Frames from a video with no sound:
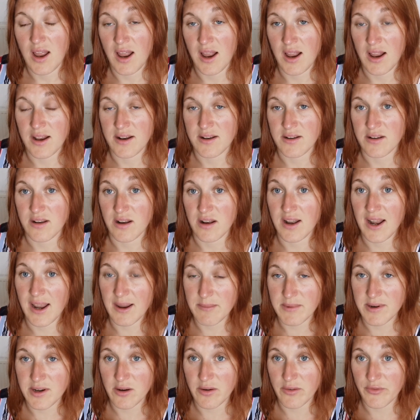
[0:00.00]
and
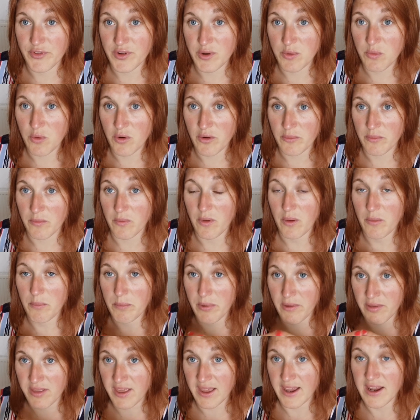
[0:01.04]
let me know if you want
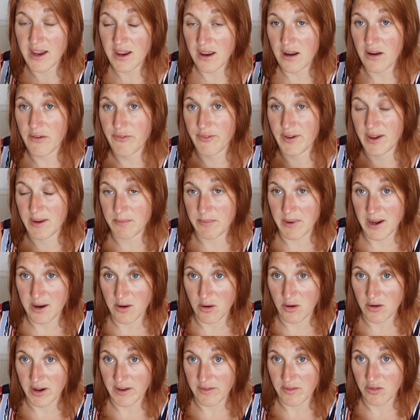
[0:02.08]
particular
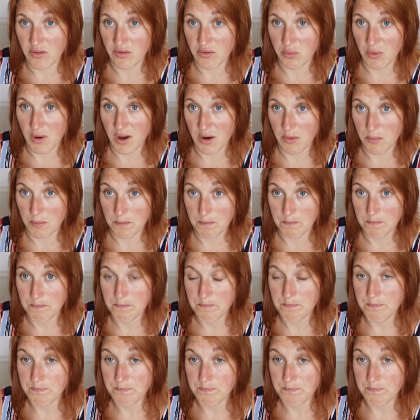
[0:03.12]
feedback on it as well.